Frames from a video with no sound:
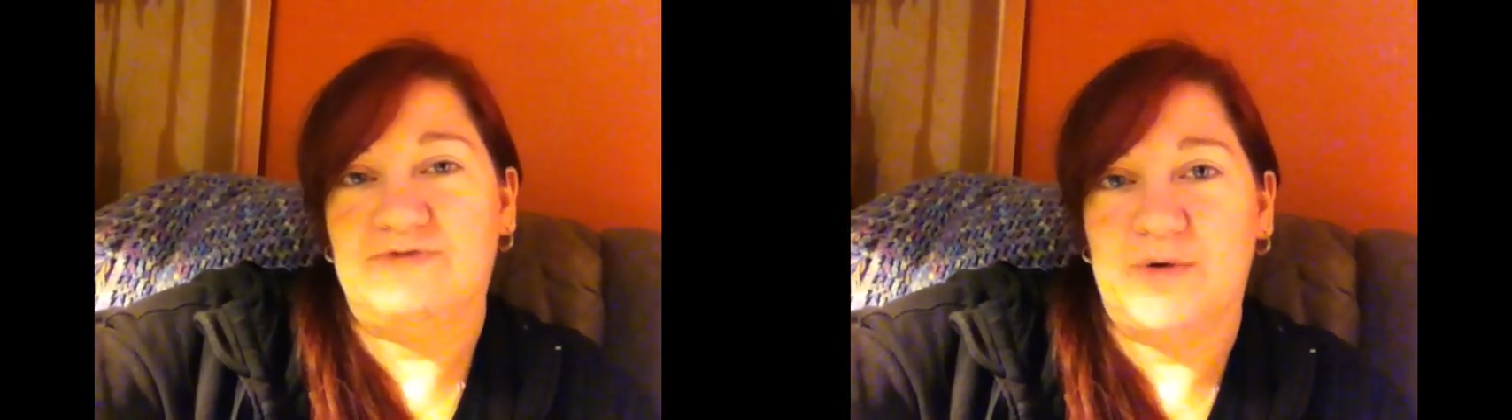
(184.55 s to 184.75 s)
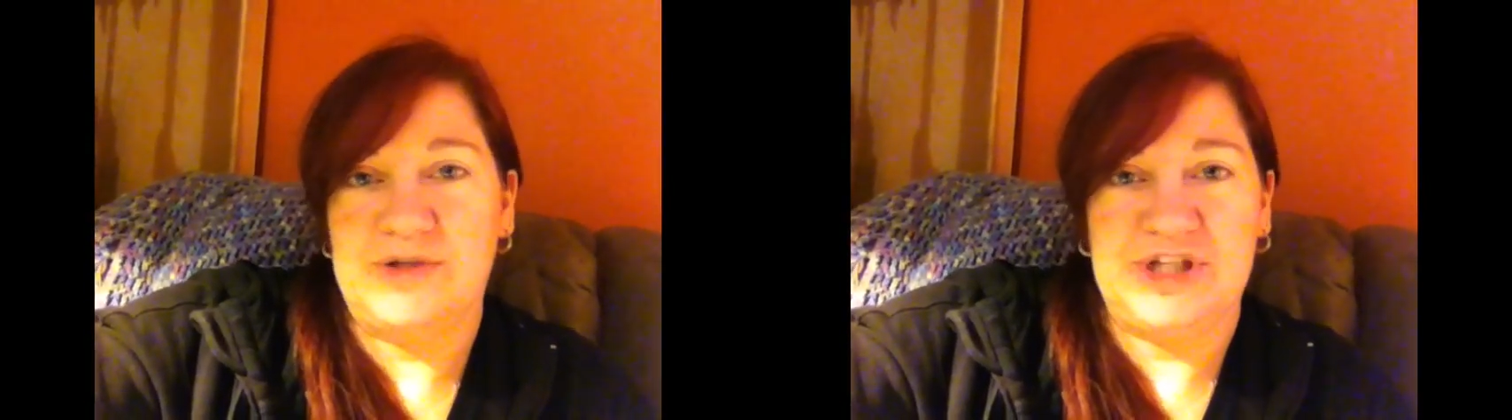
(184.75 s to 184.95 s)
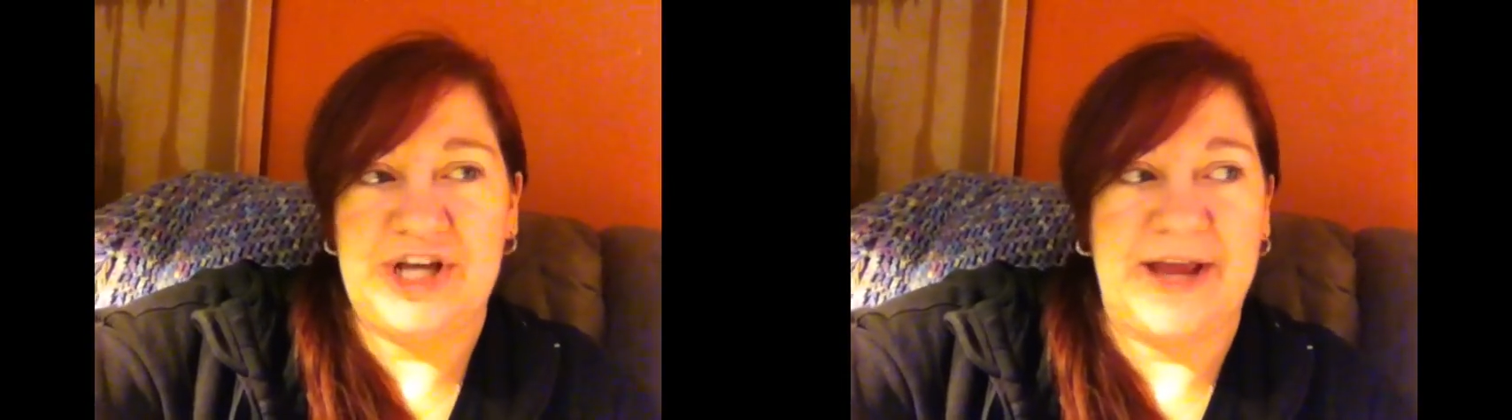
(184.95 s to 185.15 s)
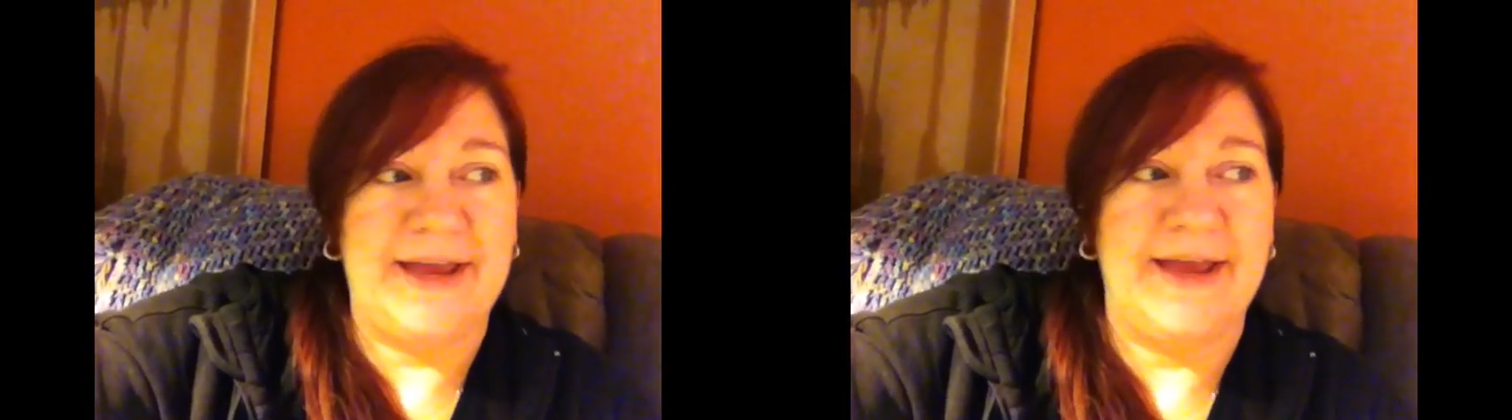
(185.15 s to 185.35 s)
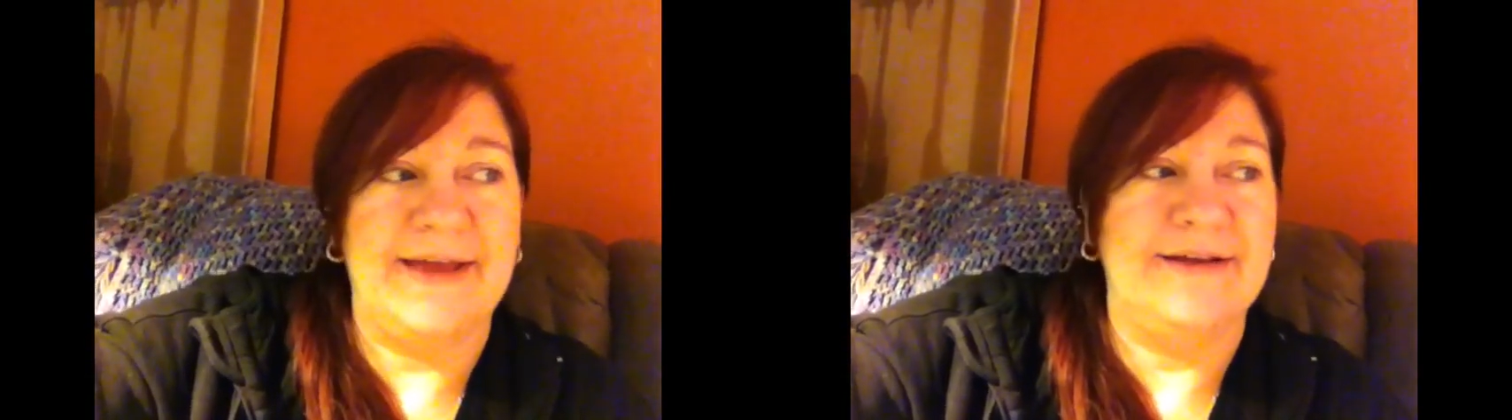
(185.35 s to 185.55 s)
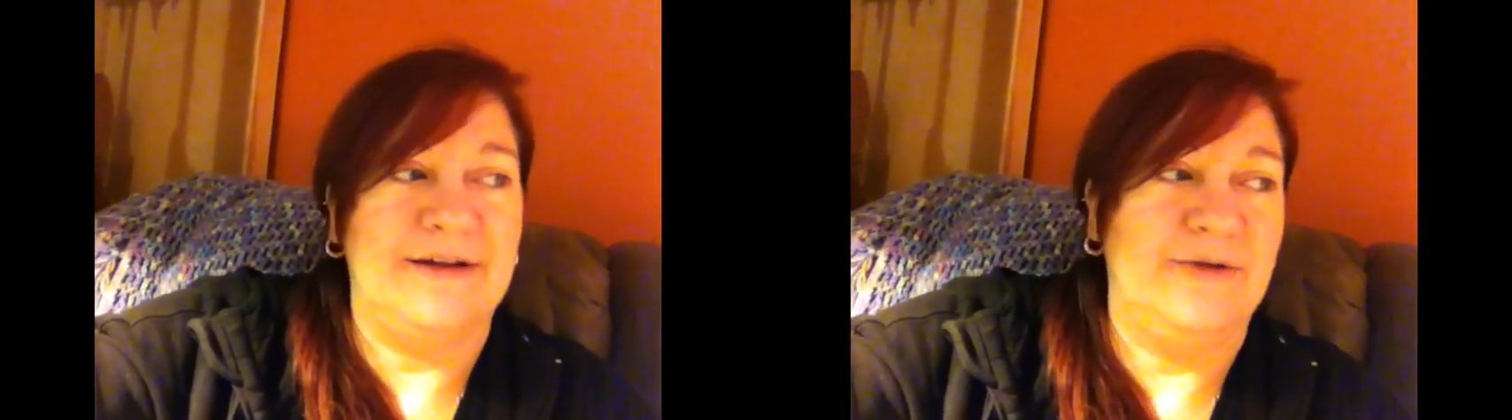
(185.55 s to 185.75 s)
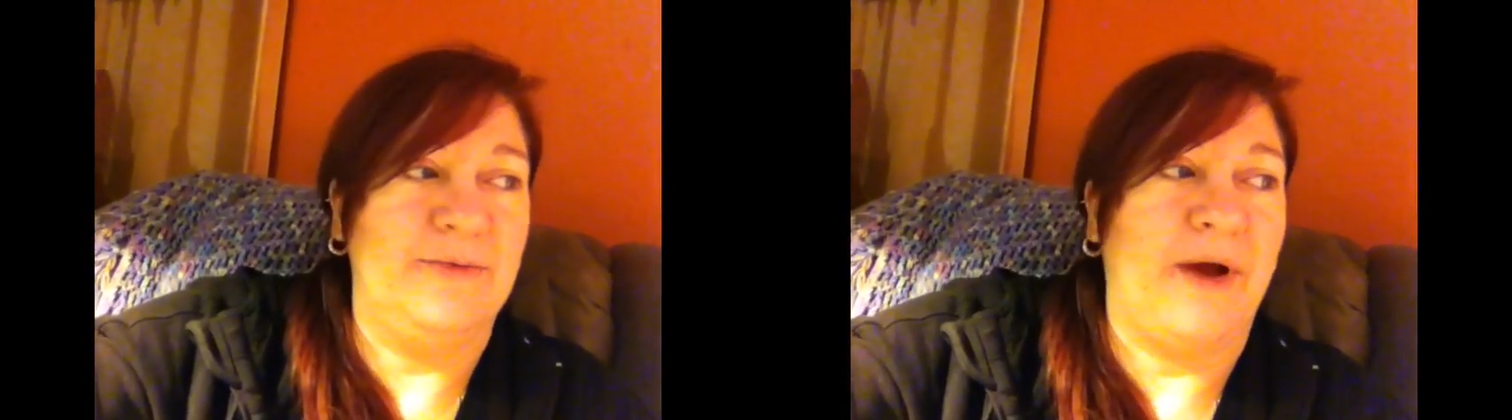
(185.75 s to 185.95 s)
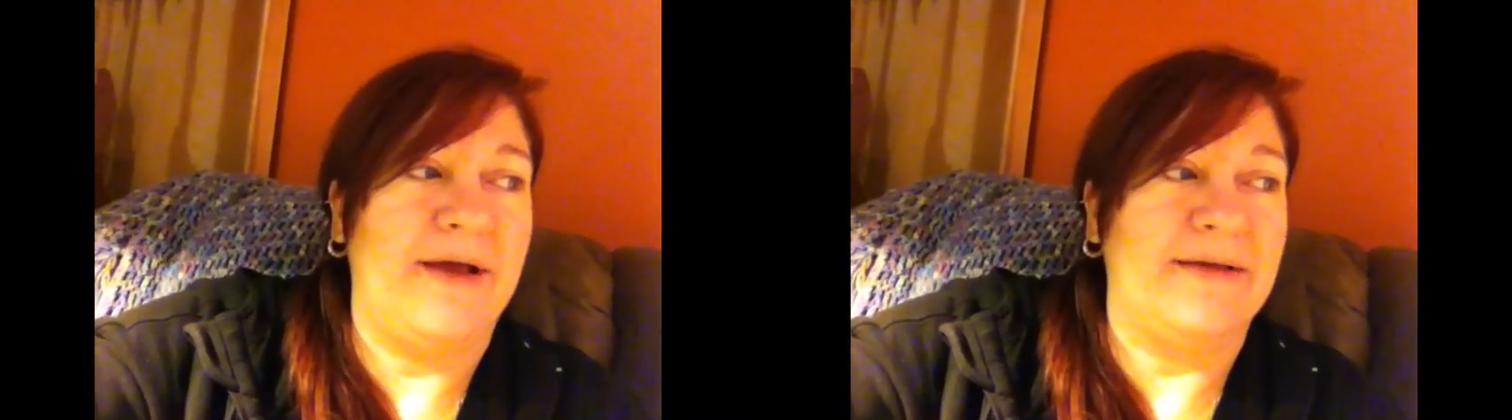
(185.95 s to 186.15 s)
roast chicken
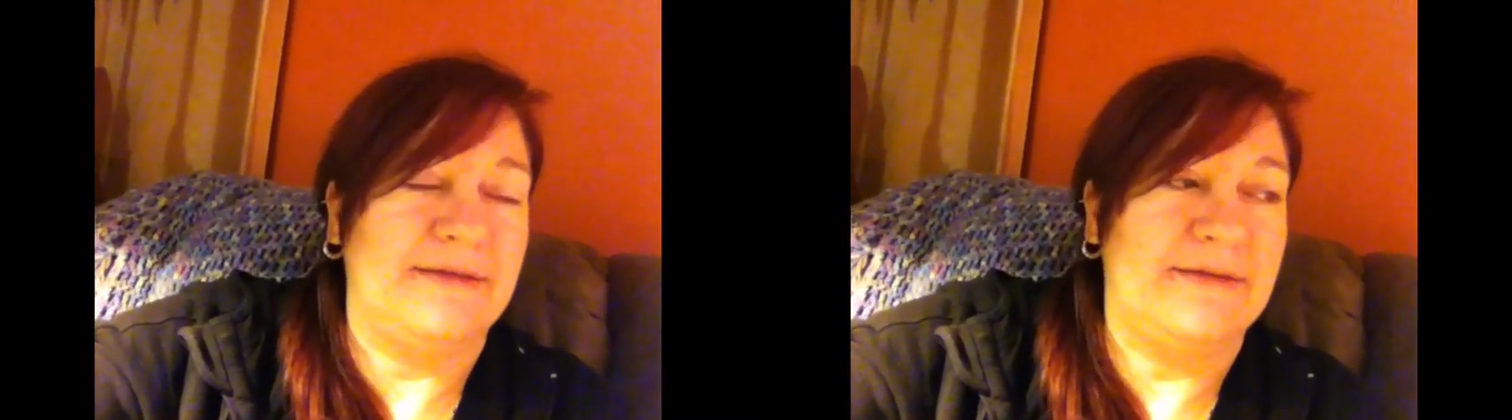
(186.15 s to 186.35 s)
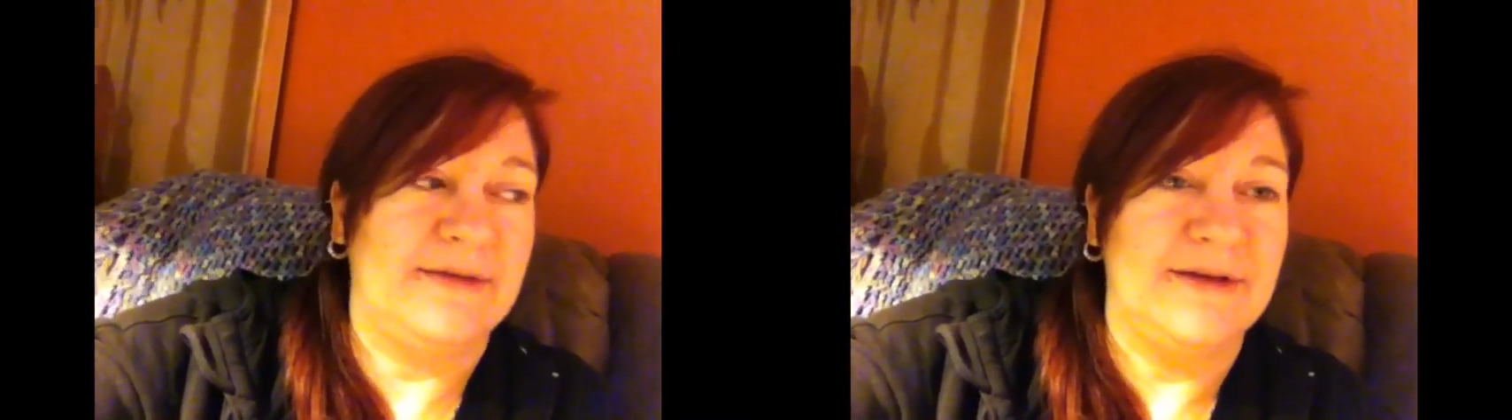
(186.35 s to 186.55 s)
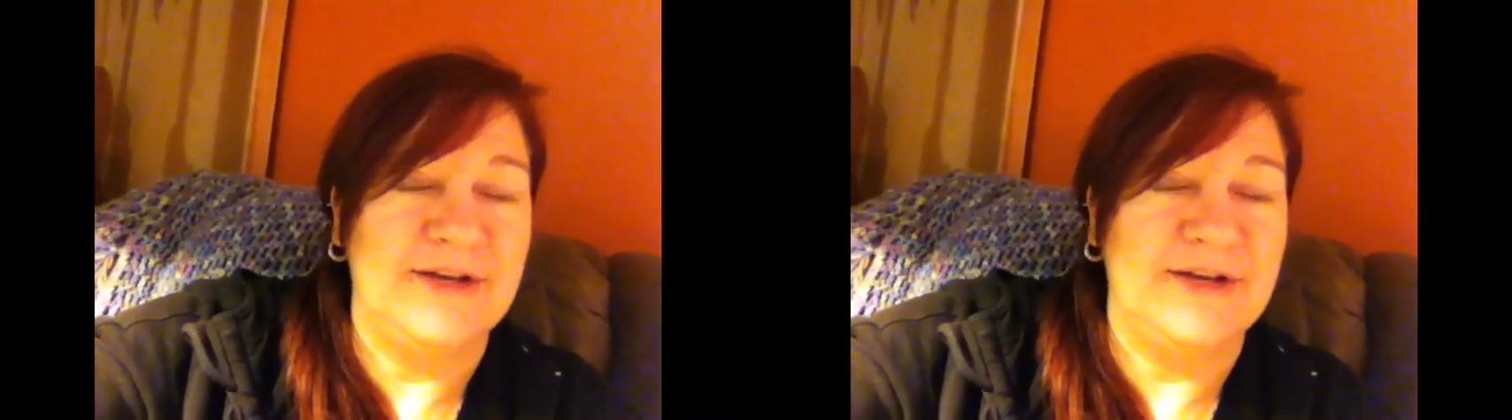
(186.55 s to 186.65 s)
with,